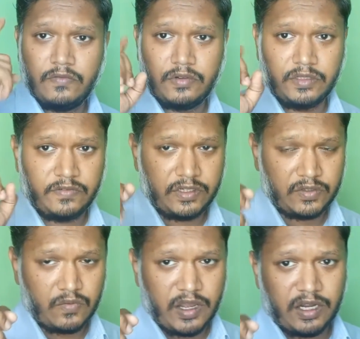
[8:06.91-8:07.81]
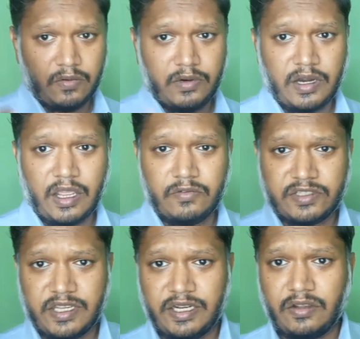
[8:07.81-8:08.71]
For the first 1 hour, I
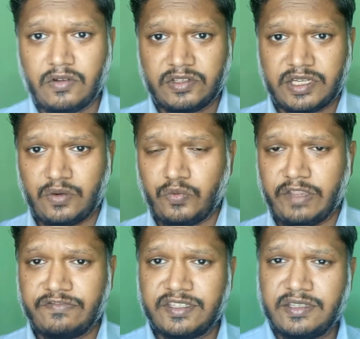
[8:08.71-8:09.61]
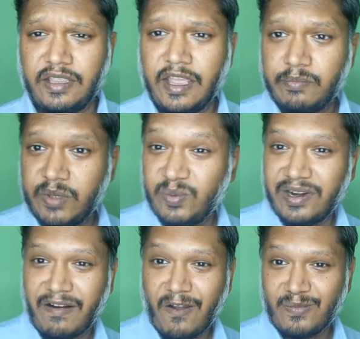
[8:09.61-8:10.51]
was getting constant whiffs and
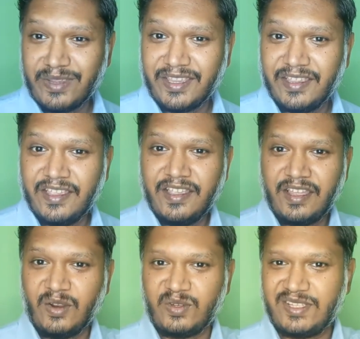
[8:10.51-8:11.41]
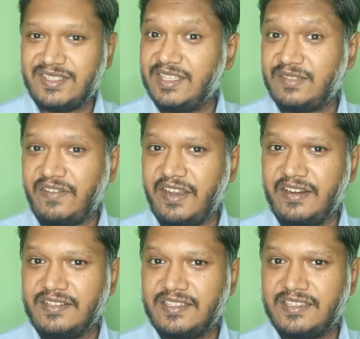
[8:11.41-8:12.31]
people around me noticed this
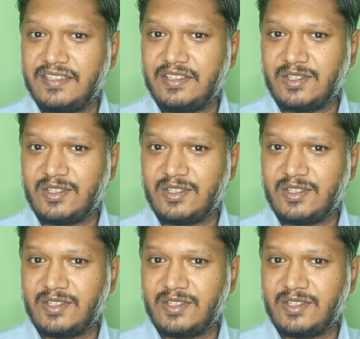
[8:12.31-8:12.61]
fragrance.